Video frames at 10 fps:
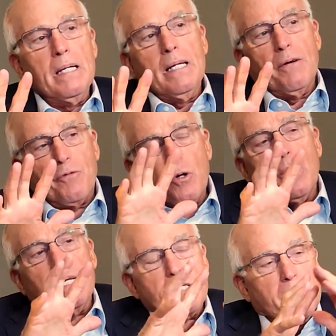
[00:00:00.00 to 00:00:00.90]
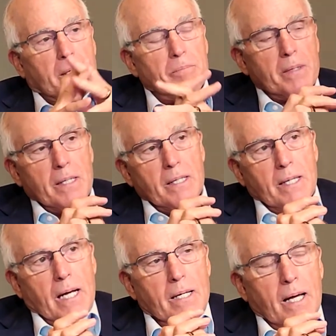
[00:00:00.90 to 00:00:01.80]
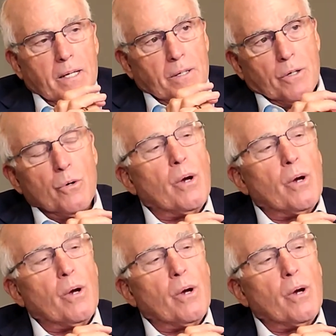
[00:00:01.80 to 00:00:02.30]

If you're listening and you're